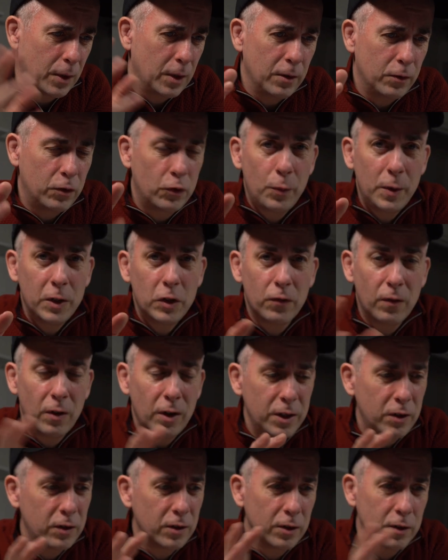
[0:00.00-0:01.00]
Switch
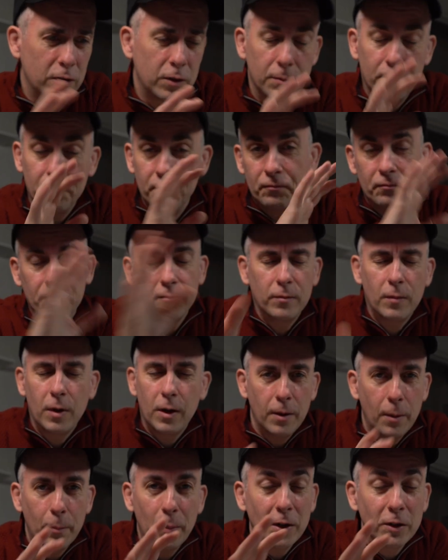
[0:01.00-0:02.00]
releases,
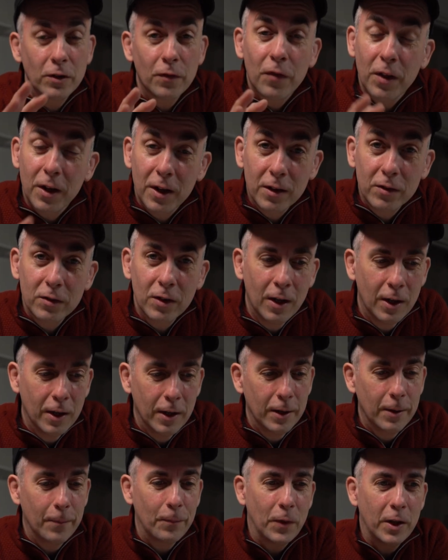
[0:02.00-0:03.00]
a bunch of things.
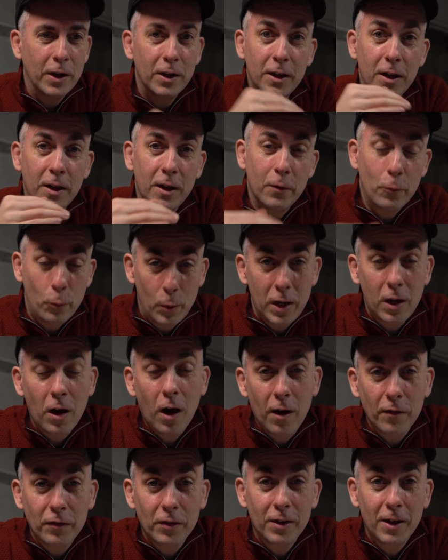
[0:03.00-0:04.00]
And the week
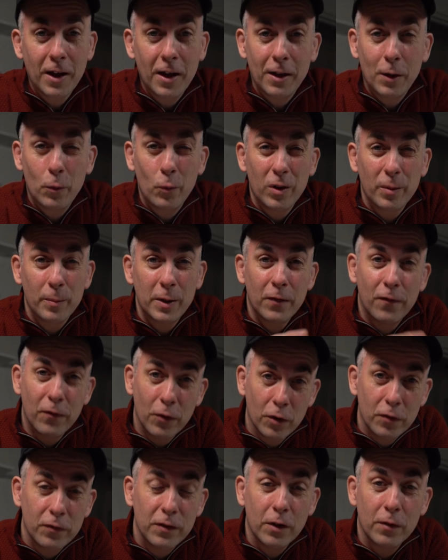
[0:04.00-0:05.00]
after that, it will be the
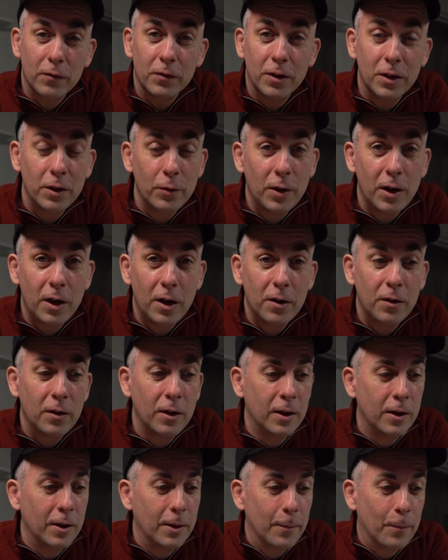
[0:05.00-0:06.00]
first video of the new year,
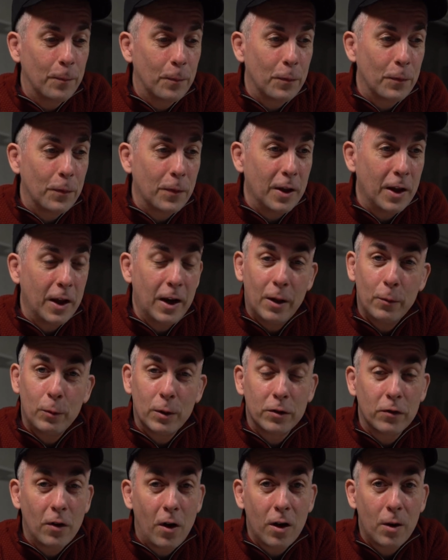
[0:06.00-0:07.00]
and I
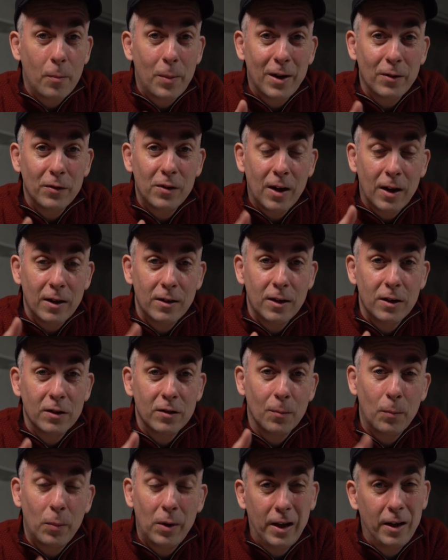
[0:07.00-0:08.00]
will talk about the
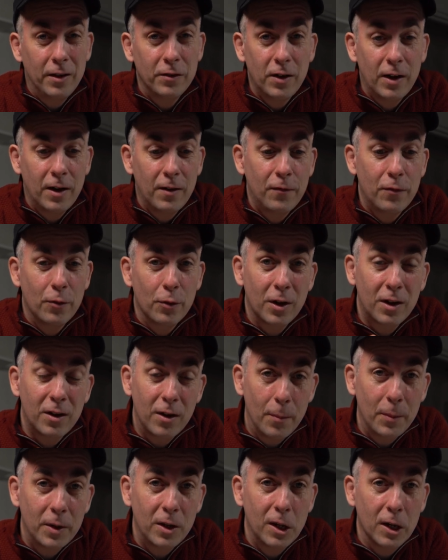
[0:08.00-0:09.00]
ideas and plans I have for the
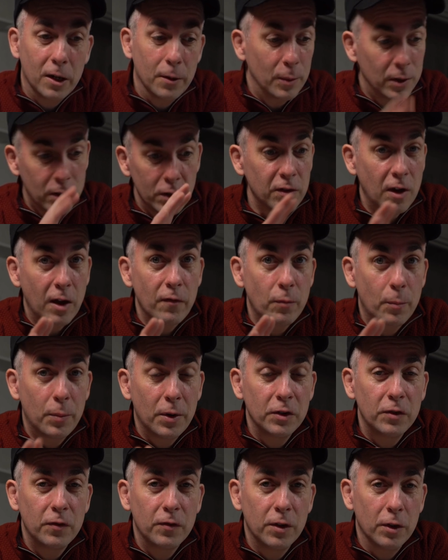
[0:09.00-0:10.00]
coming year, because I have a
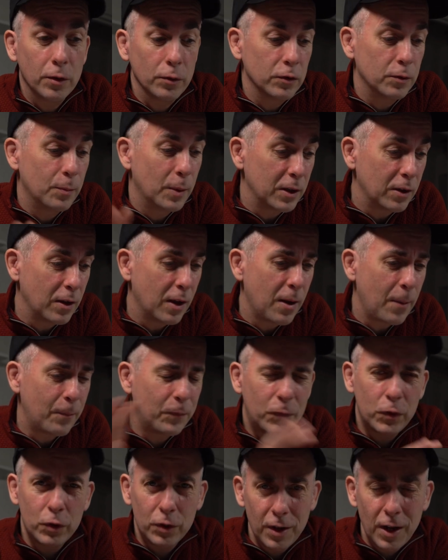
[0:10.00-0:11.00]
bunch of those.
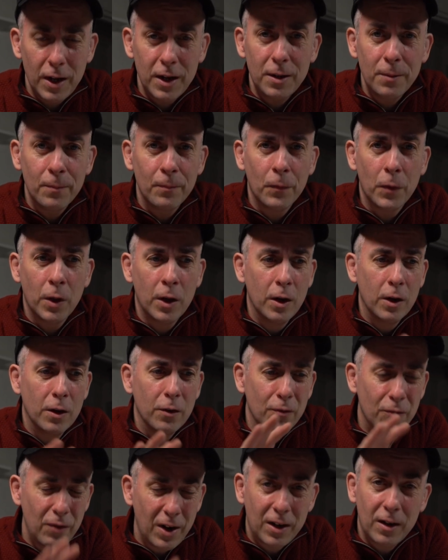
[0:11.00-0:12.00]
But today,
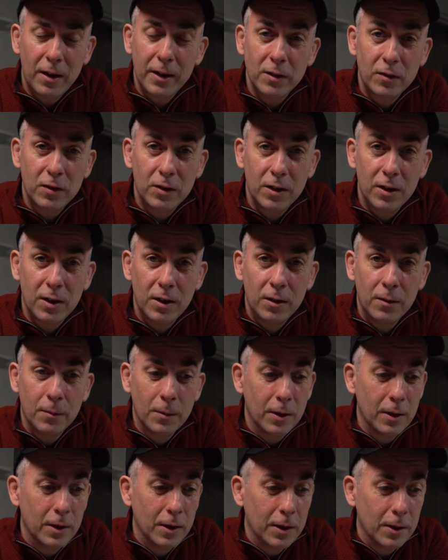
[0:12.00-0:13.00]
Regulated City,
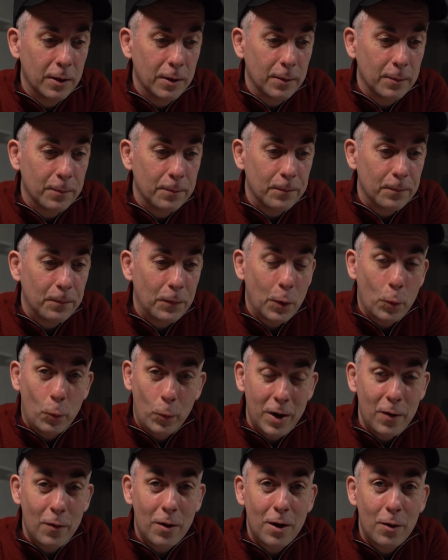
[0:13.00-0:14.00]

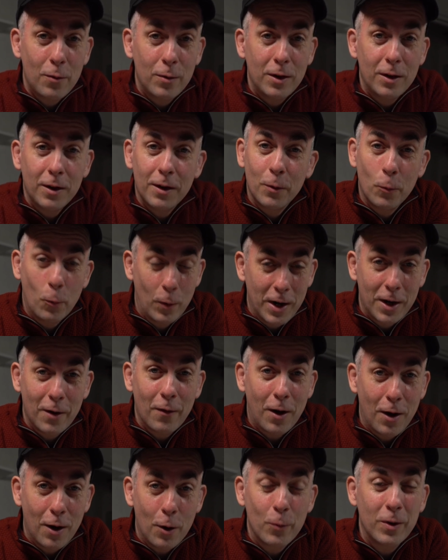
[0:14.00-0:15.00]
where are we and
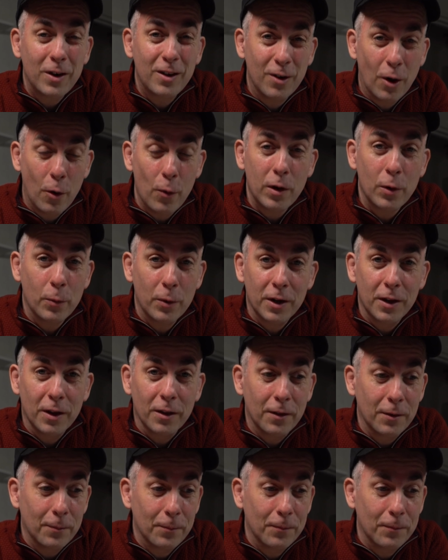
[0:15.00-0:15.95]
where are we going with it?